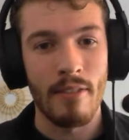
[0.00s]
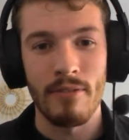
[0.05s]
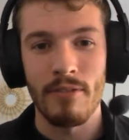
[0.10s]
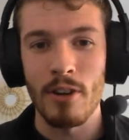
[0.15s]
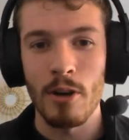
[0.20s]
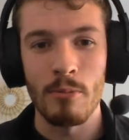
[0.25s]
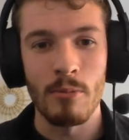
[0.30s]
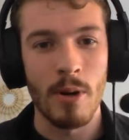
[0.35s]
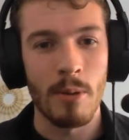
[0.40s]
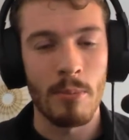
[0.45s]

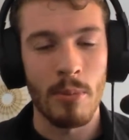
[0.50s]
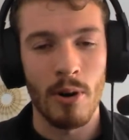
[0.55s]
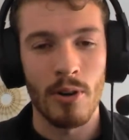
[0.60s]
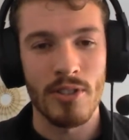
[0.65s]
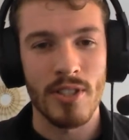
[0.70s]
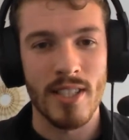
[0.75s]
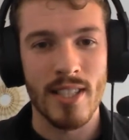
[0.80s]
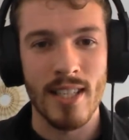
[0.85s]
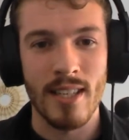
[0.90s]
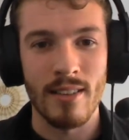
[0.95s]
feel more
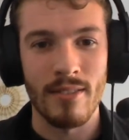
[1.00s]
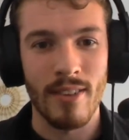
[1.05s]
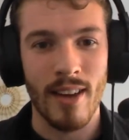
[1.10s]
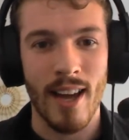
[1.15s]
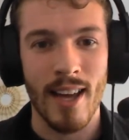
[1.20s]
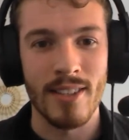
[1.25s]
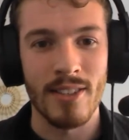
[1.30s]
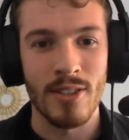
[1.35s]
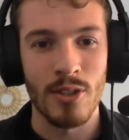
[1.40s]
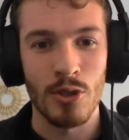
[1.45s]
positive
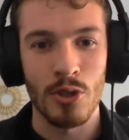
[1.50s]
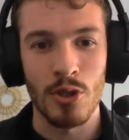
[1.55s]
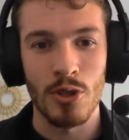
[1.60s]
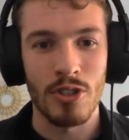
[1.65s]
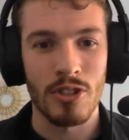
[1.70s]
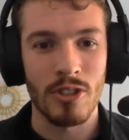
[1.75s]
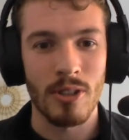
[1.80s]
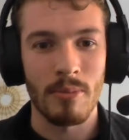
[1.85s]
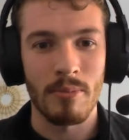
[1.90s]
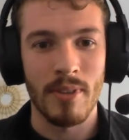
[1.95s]
and to
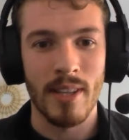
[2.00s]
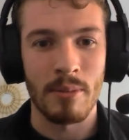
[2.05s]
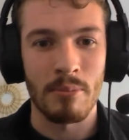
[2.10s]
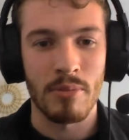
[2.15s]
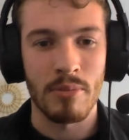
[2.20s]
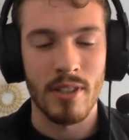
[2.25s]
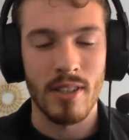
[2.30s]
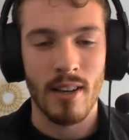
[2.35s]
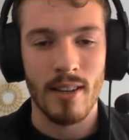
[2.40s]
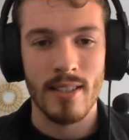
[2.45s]
do something
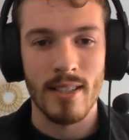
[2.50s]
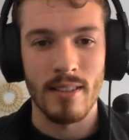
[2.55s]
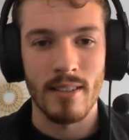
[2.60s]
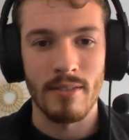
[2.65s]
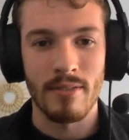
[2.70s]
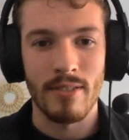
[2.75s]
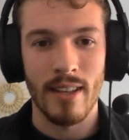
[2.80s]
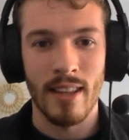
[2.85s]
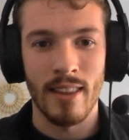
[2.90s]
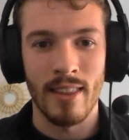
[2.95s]

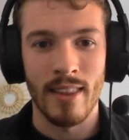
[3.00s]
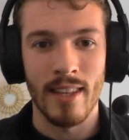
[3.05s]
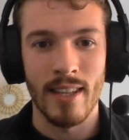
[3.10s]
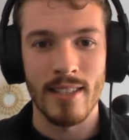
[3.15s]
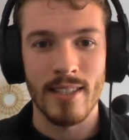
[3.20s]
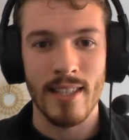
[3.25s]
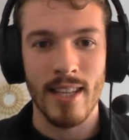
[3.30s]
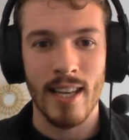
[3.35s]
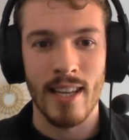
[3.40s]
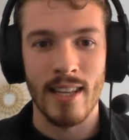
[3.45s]
productive in
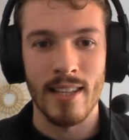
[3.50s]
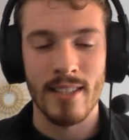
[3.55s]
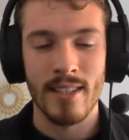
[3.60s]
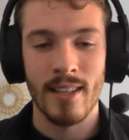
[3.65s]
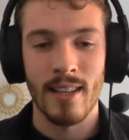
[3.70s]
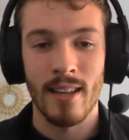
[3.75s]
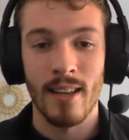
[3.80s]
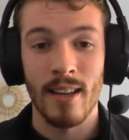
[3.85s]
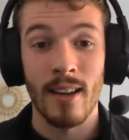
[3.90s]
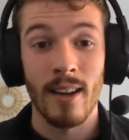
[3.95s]
these days.
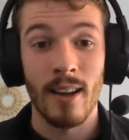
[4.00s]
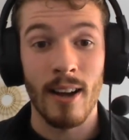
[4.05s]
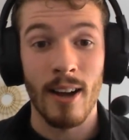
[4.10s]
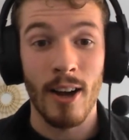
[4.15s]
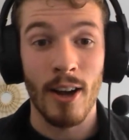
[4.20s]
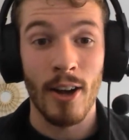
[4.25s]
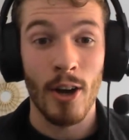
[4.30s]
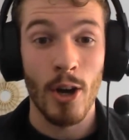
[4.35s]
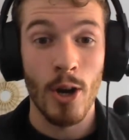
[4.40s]
I